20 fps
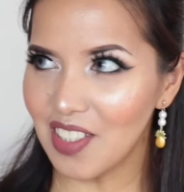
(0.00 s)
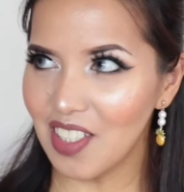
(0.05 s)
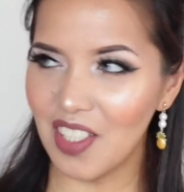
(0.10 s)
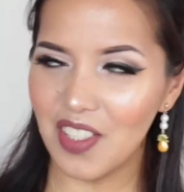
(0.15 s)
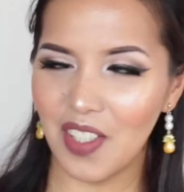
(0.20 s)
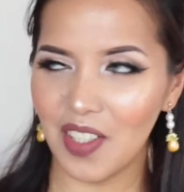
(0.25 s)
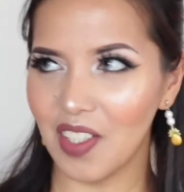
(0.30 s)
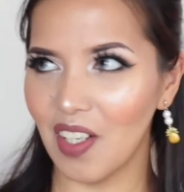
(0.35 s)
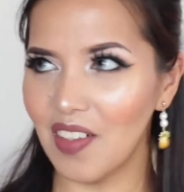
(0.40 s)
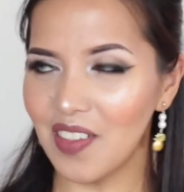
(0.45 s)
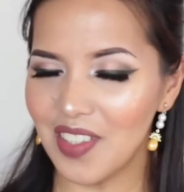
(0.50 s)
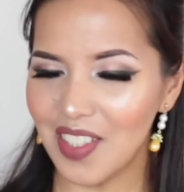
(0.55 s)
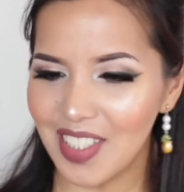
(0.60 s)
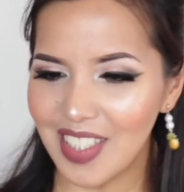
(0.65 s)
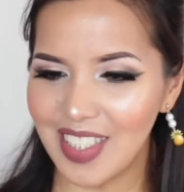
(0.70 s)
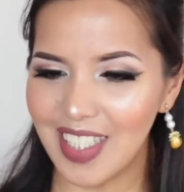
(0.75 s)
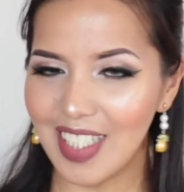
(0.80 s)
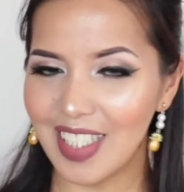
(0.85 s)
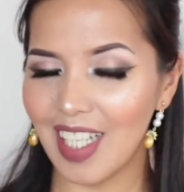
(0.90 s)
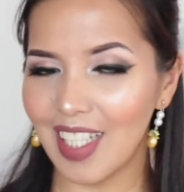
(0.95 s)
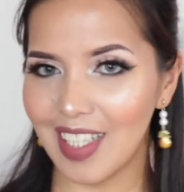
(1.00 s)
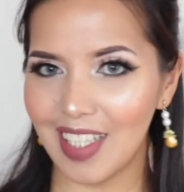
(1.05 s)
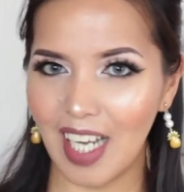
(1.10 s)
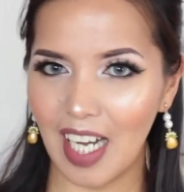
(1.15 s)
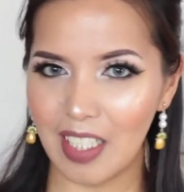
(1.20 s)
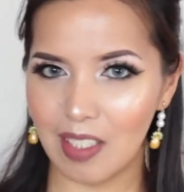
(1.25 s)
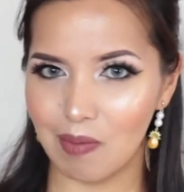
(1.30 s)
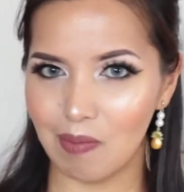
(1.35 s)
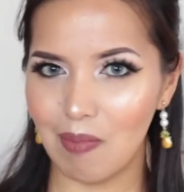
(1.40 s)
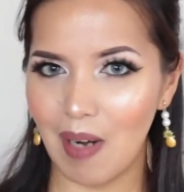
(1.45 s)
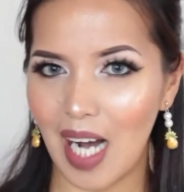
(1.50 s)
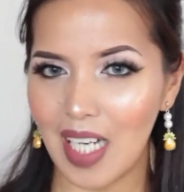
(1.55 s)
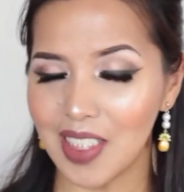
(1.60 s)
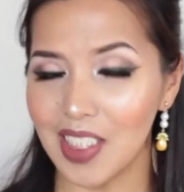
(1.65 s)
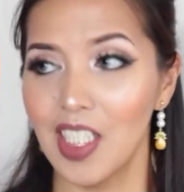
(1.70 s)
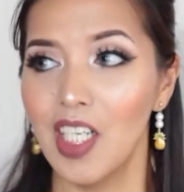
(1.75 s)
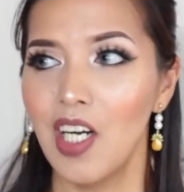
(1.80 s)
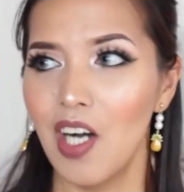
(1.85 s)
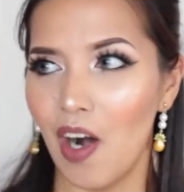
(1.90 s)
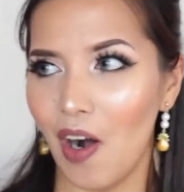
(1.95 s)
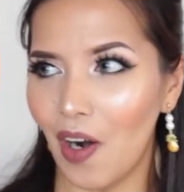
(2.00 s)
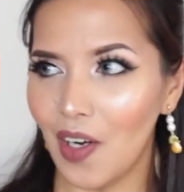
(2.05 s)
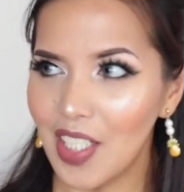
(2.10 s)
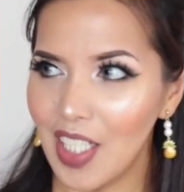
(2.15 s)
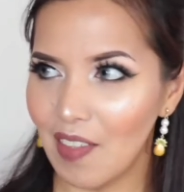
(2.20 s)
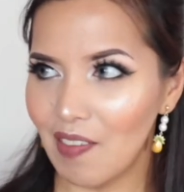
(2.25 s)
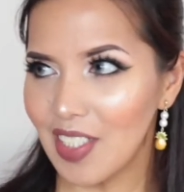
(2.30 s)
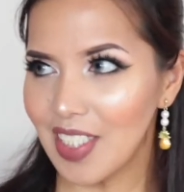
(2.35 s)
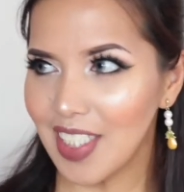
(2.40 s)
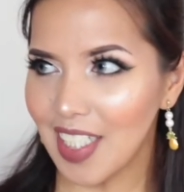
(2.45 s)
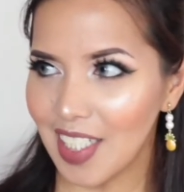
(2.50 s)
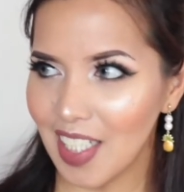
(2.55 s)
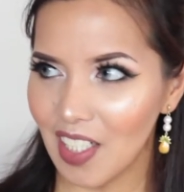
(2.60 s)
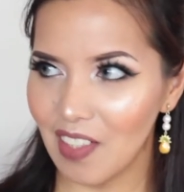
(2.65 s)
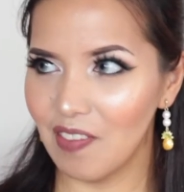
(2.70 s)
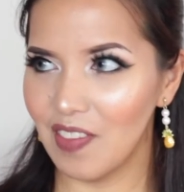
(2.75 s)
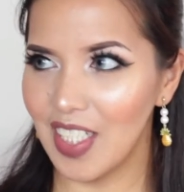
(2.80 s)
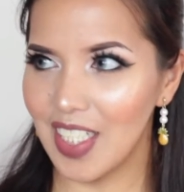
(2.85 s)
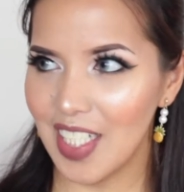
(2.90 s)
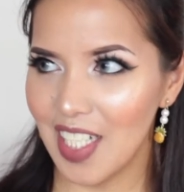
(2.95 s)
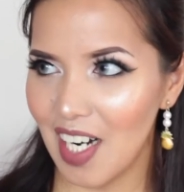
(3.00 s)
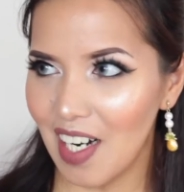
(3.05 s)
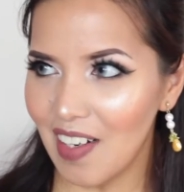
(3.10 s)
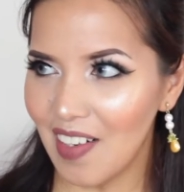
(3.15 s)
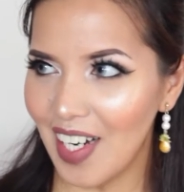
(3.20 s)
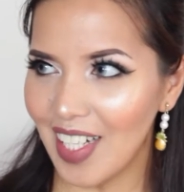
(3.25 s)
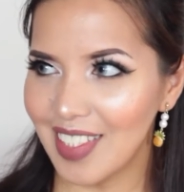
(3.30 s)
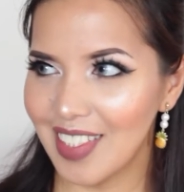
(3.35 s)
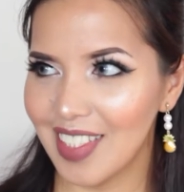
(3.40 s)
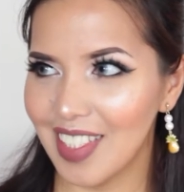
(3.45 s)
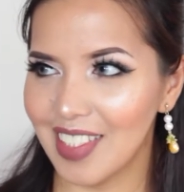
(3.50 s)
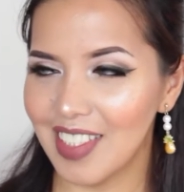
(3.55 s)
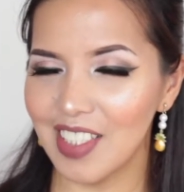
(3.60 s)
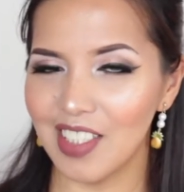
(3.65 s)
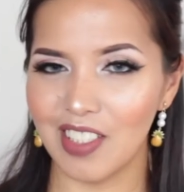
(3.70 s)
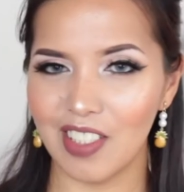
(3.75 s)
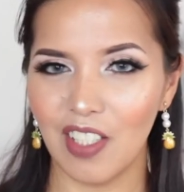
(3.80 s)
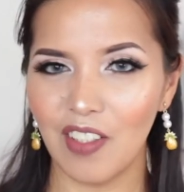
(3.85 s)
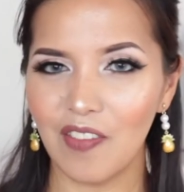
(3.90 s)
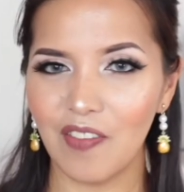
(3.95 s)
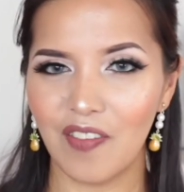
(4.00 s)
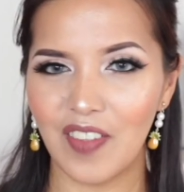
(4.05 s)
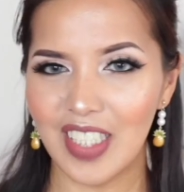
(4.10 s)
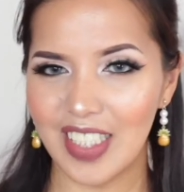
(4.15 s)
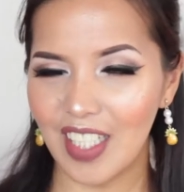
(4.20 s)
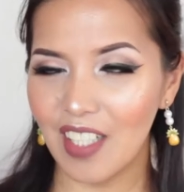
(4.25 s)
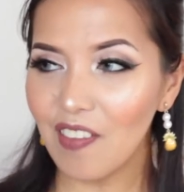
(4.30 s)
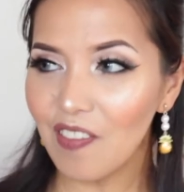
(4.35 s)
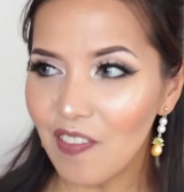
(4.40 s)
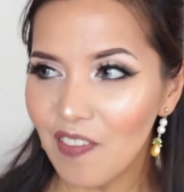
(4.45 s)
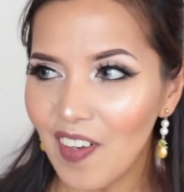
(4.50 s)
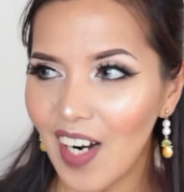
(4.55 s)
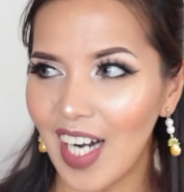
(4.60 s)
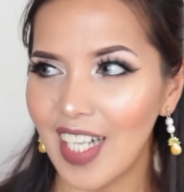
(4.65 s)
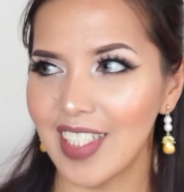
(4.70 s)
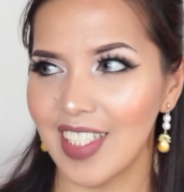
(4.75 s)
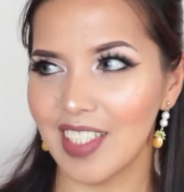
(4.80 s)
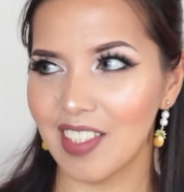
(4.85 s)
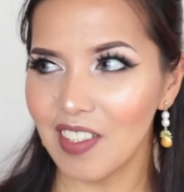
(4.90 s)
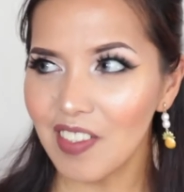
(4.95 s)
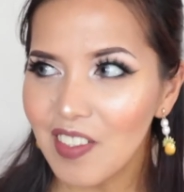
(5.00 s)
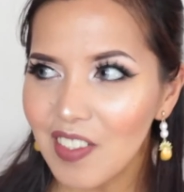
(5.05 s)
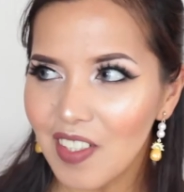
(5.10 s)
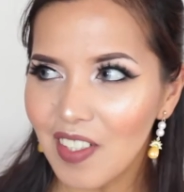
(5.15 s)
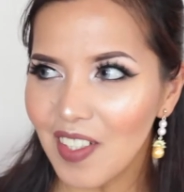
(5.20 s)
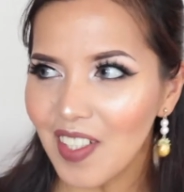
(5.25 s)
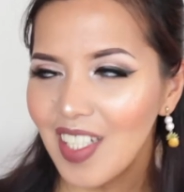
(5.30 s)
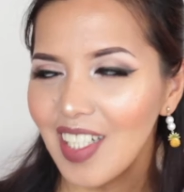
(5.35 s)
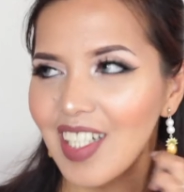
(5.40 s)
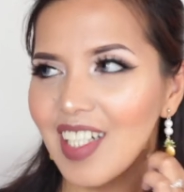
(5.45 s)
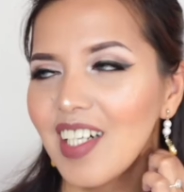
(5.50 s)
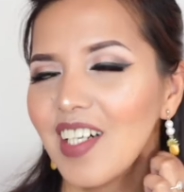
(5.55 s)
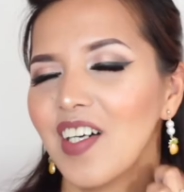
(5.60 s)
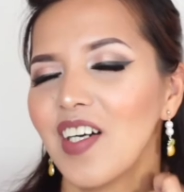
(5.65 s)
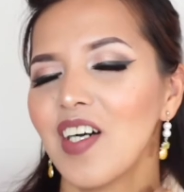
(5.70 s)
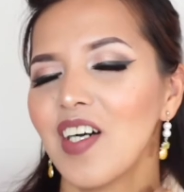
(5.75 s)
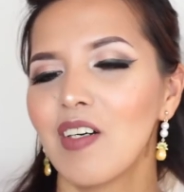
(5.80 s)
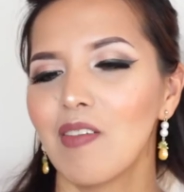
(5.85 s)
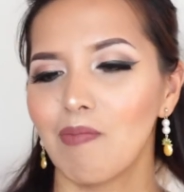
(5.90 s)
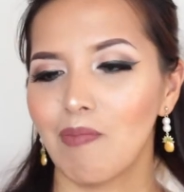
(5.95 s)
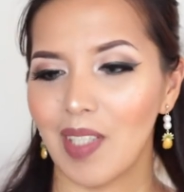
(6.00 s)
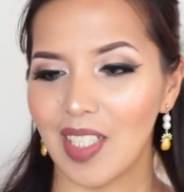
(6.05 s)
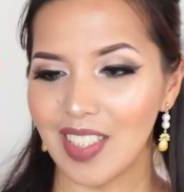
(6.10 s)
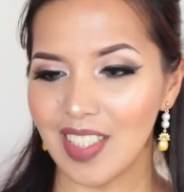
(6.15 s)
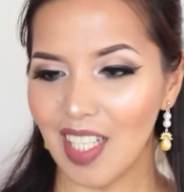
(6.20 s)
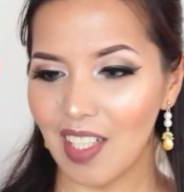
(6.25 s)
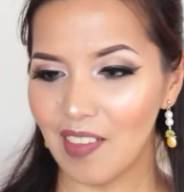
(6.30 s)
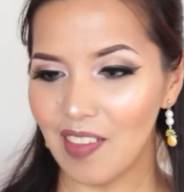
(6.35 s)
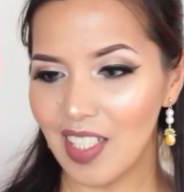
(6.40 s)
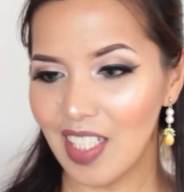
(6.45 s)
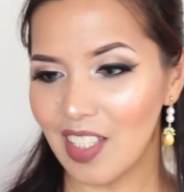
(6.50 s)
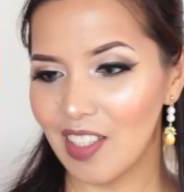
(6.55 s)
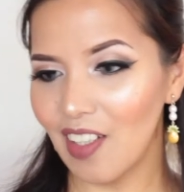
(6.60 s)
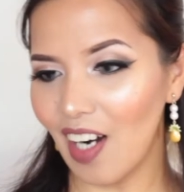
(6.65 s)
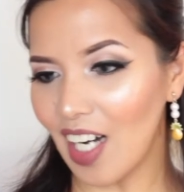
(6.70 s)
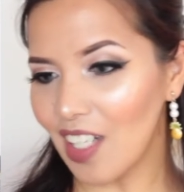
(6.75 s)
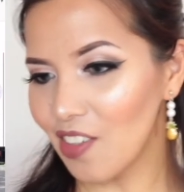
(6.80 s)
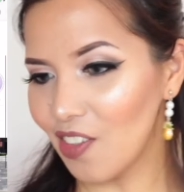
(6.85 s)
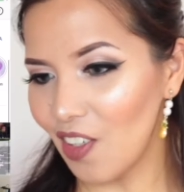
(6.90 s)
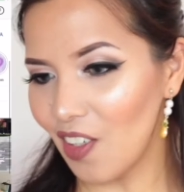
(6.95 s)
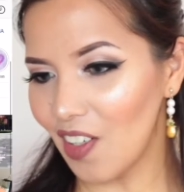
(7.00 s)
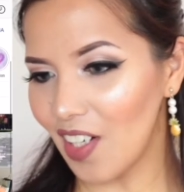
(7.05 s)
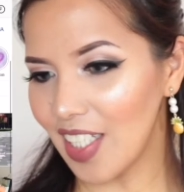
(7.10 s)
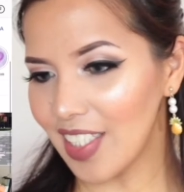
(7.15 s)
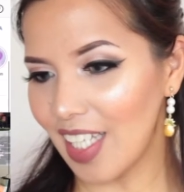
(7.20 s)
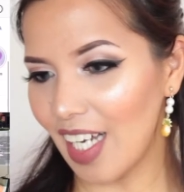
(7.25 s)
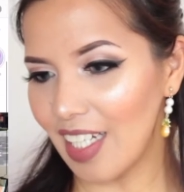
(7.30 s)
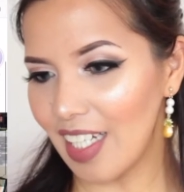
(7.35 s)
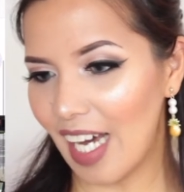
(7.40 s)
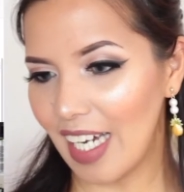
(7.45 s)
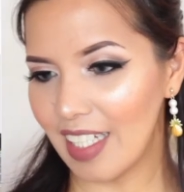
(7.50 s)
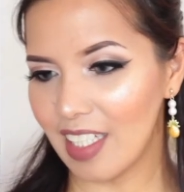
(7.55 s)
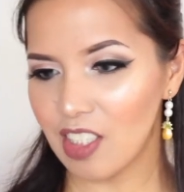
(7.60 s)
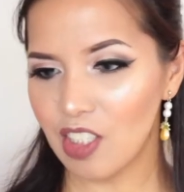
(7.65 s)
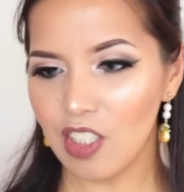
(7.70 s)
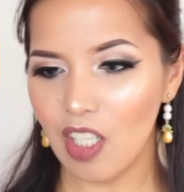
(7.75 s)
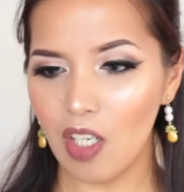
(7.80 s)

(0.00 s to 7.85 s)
So you're going to see that light box on every single video, and this is so freaking fun and cool because I really do adore it and like it.